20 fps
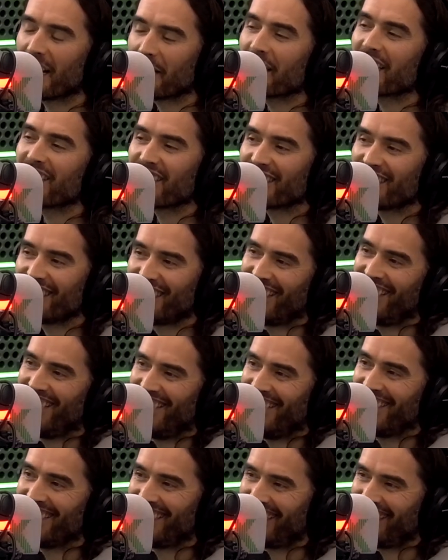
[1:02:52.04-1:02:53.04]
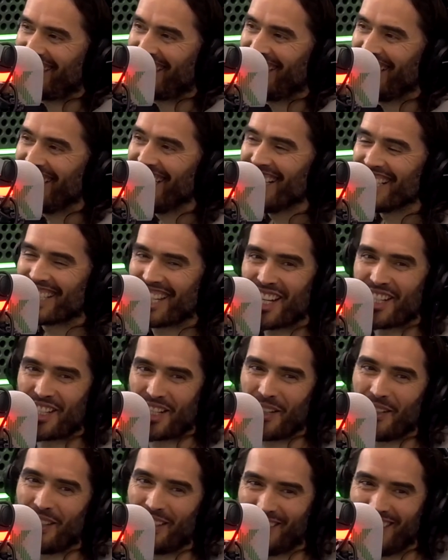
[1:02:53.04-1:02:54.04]
going to church to
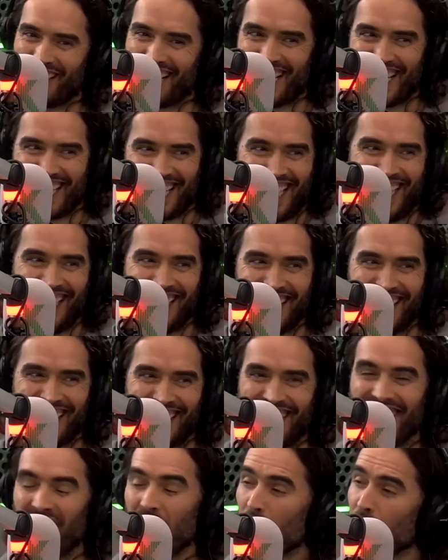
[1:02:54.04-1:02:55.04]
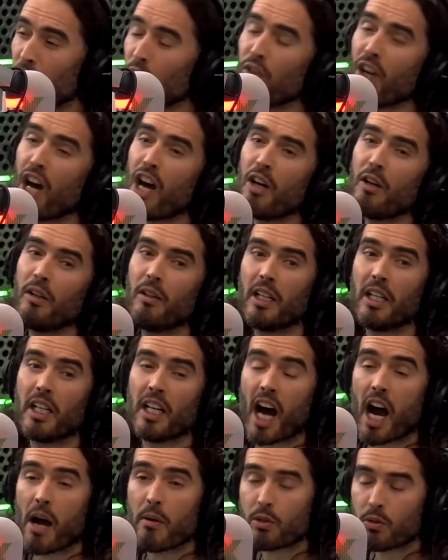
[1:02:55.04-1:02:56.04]
do a reading. Do you know?
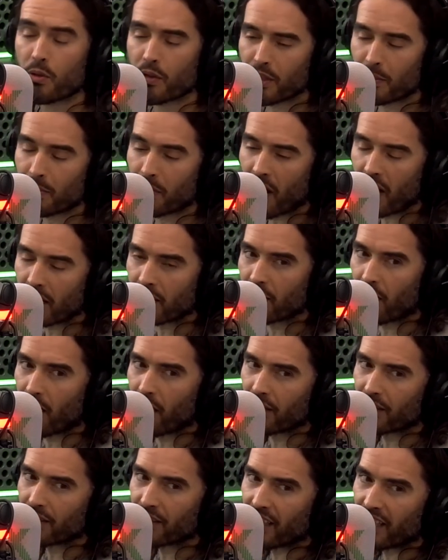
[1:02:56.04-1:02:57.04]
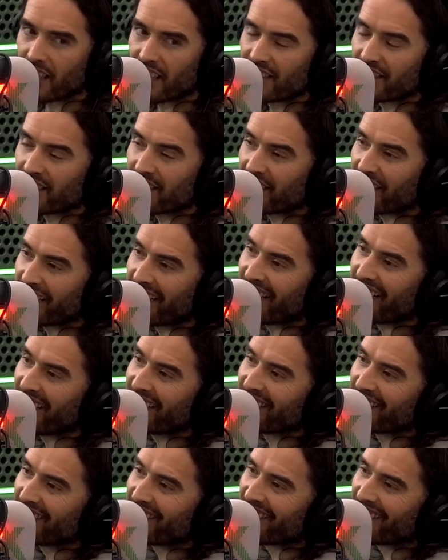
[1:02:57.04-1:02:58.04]
I was talking to Brian Cox earlier
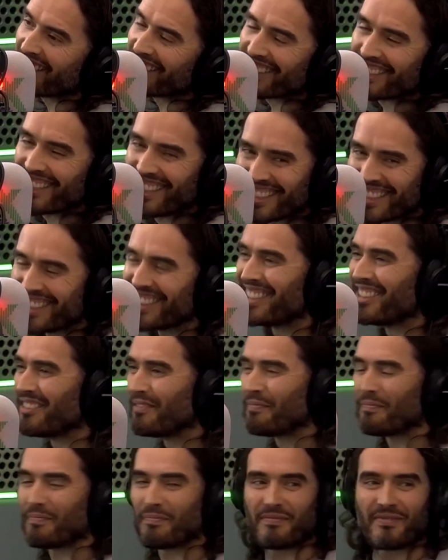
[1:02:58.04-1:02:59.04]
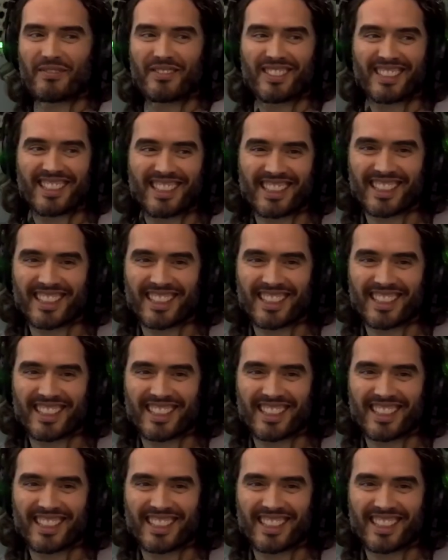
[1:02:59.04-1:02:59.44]
today, and but there's a